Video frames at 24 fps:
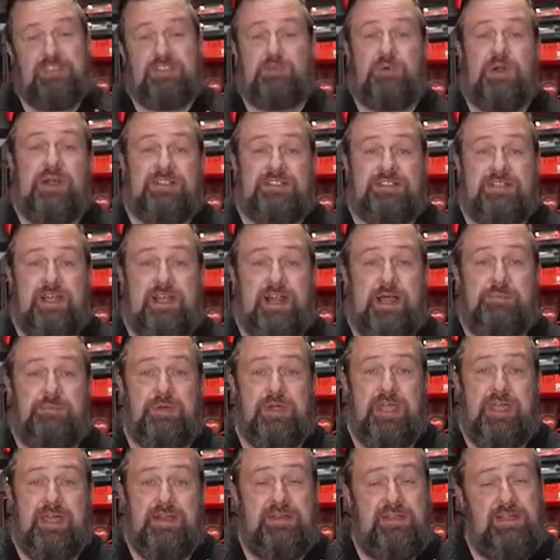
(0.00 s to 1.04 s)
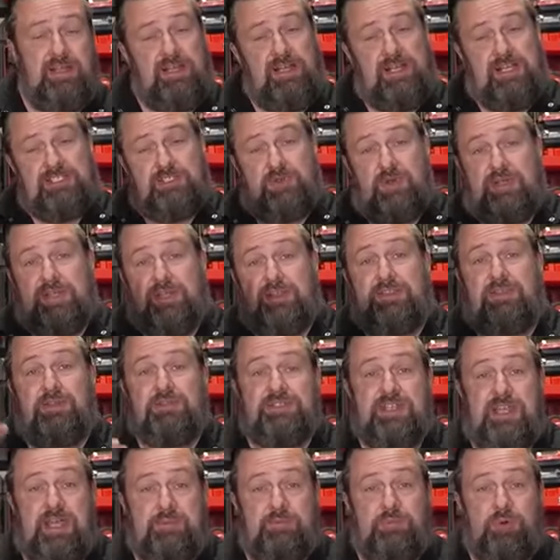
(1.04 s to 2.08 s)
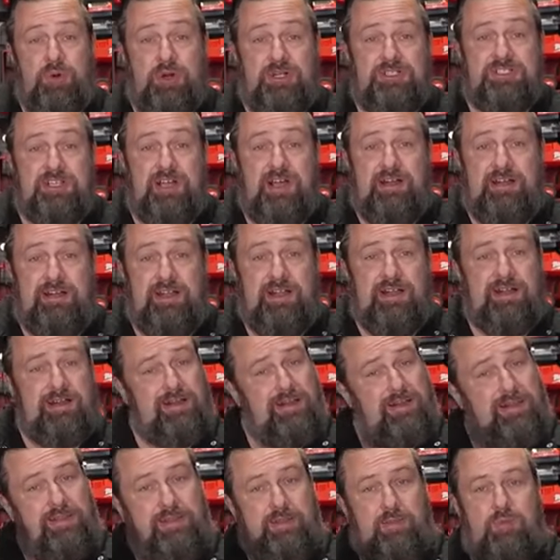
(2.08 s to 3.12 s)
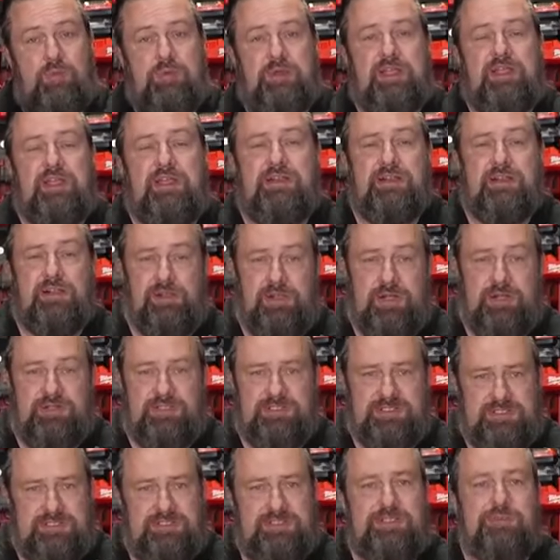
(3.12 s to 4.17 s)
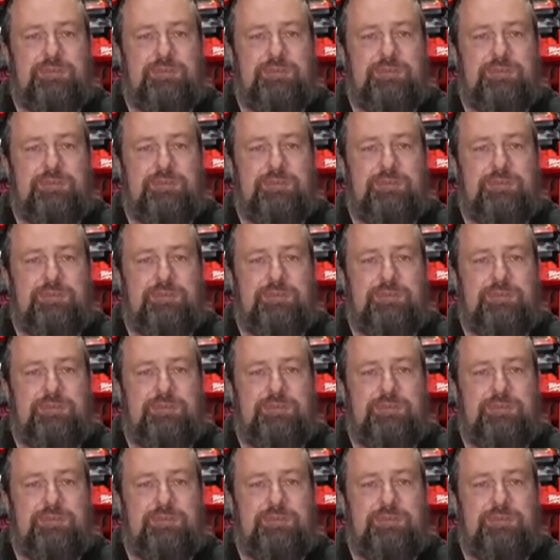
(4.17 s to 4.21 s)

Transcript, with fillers: this right side up again so I get those end boards on here, and we'll be getting close